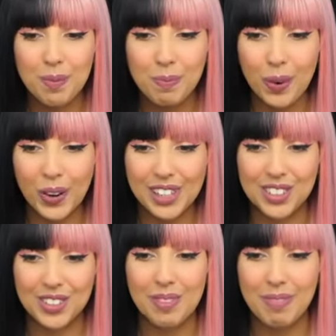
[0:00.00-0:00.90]
the
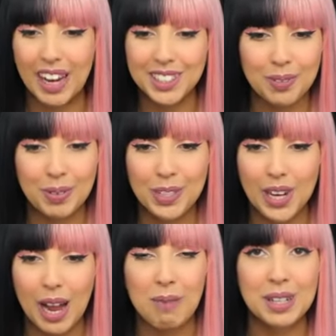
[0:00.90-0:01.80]
boys are in matching
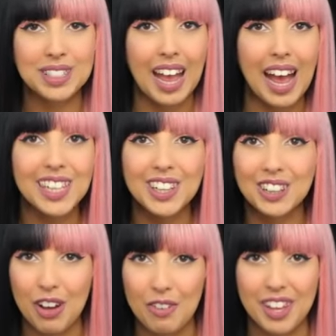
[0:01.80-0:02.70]
pajamas. I
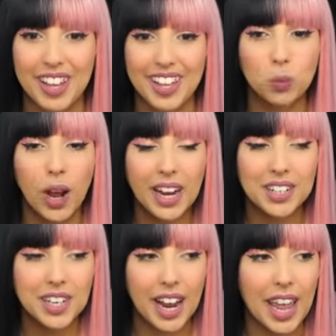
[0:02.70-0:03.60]
love it. Why
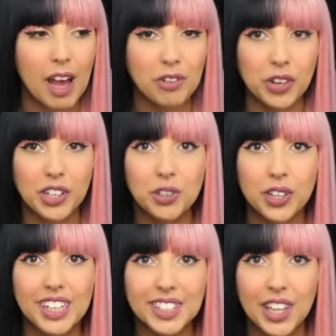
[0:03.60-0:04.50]
did I ever
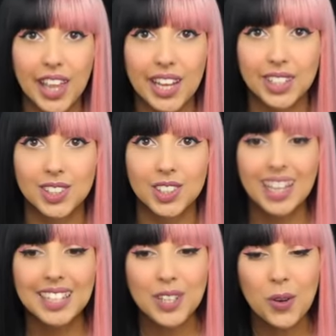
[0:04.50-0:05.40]
agree to this?
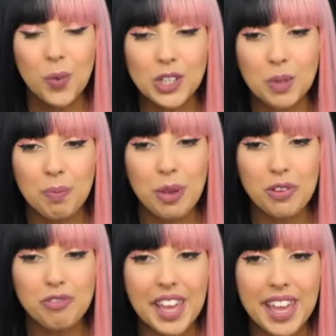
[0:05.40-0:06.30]
Let's go watch a
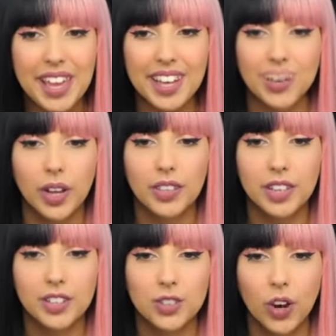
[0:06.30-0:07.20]
movie. Oh, I
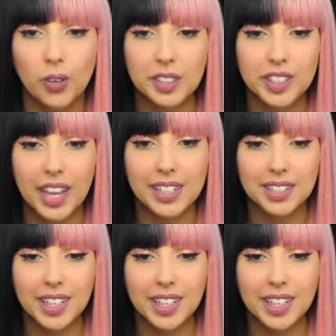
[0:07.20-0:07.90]
think Sora's getting